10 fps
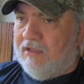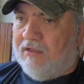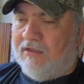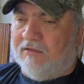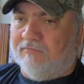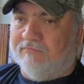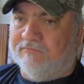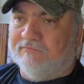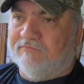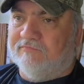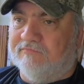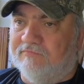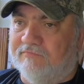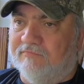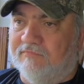um,
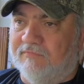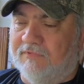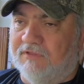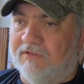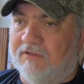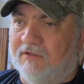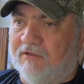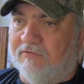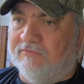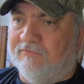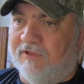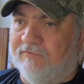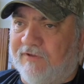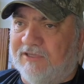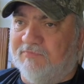on a
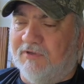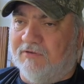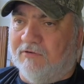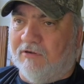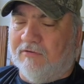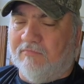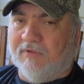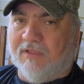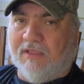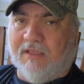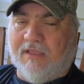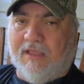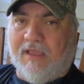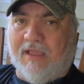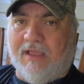Facebook group,
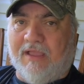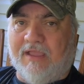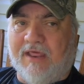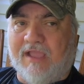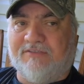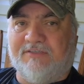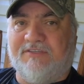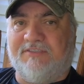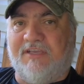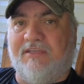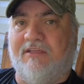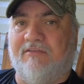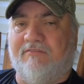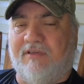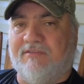I had actually seen
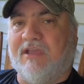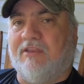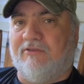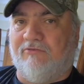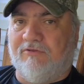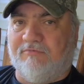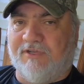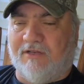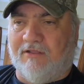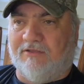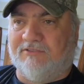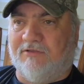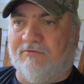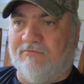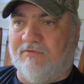his, he's got a YouTube channel
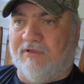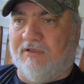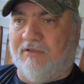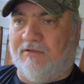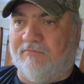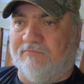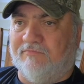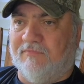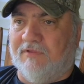also um,